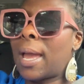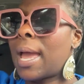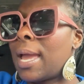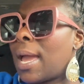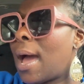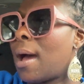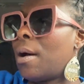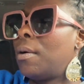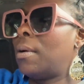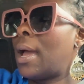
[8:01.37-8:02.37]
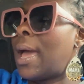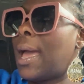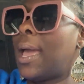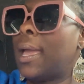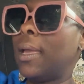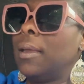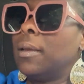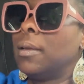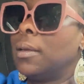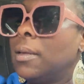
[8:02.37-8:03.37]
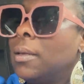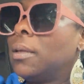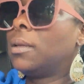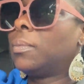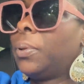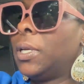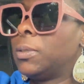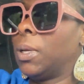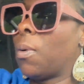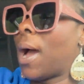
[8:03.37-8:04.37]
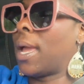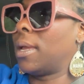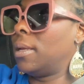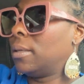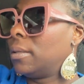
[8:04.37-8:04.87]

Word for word: Hey, y'all. Hey. Please be quiet.